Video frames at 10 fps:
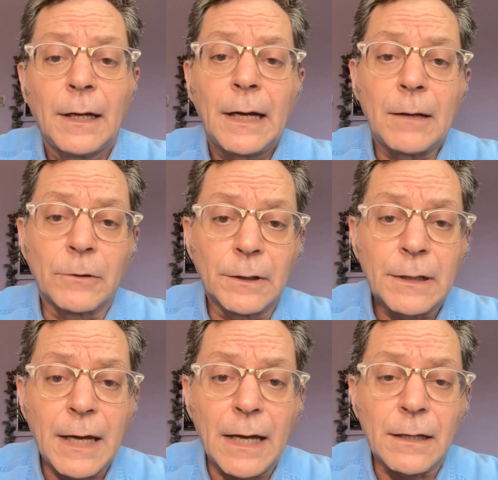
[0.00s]
and we'll
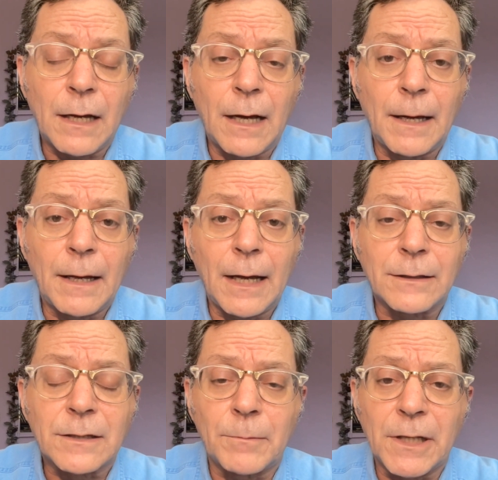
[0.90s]
look
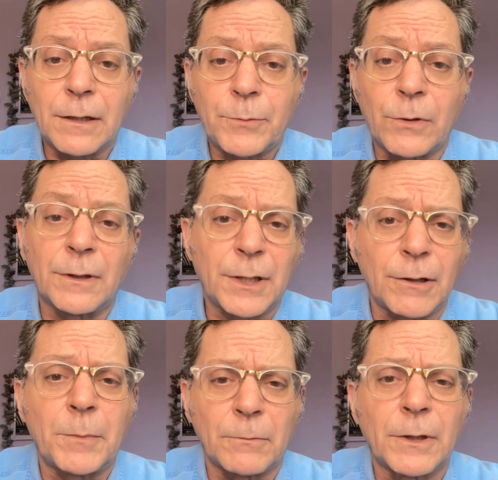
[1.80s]
at some of the important
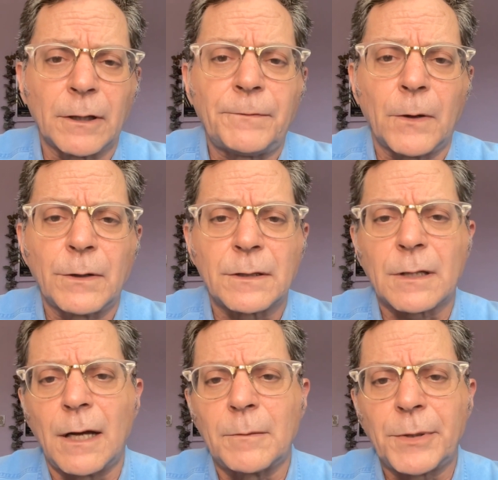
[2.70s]
theory, but really focus
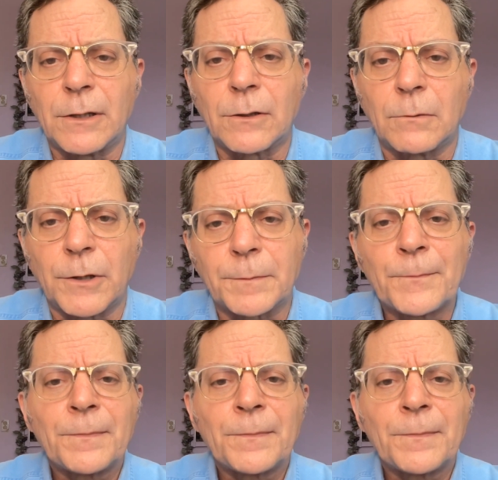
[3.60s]
on empirical work.